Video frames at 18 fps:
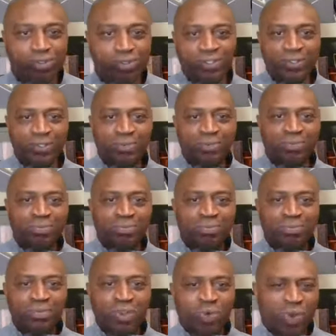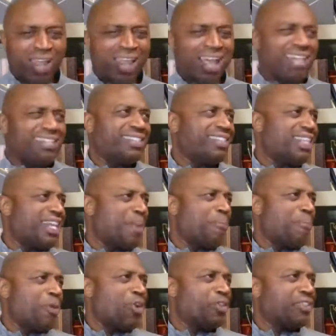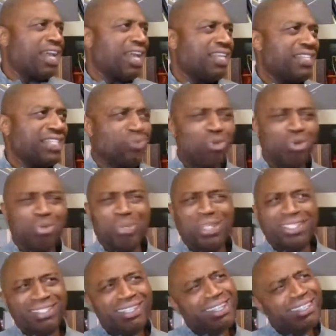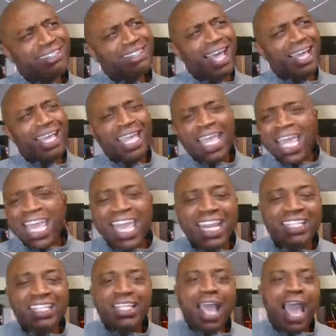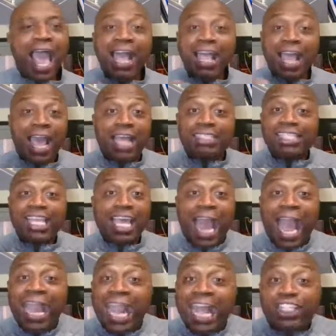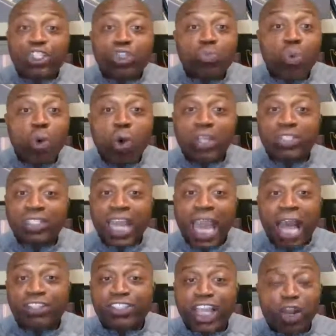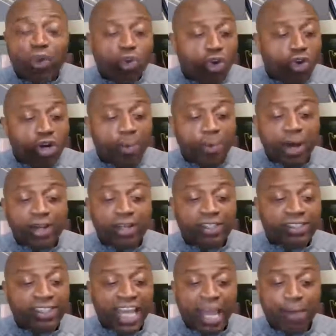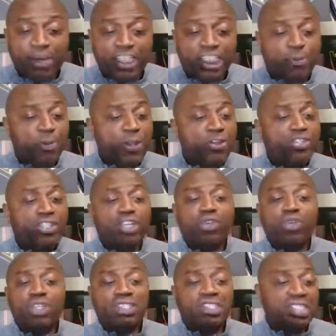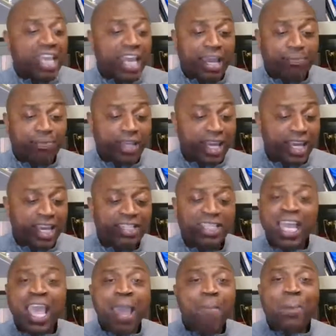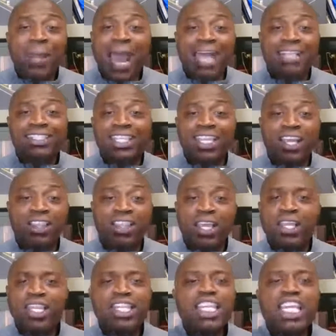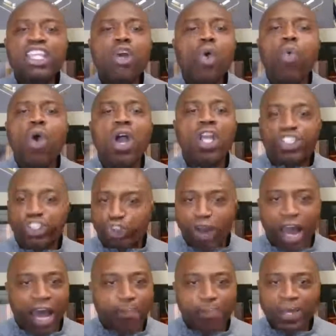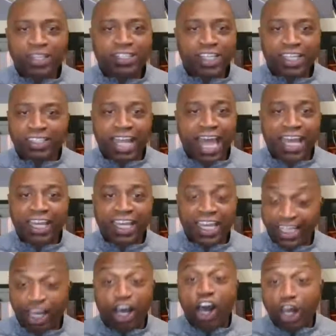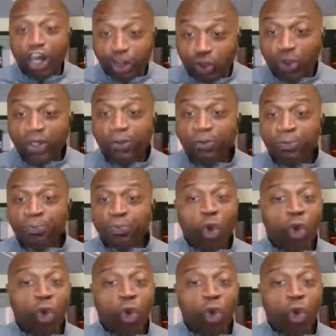else. Well, I see that person, I just want to be just like it is. I say I got 2 boys in the house. They're growing up under the same experience. They're doing the same thing. But I tell them neither one should try to be just like the other one.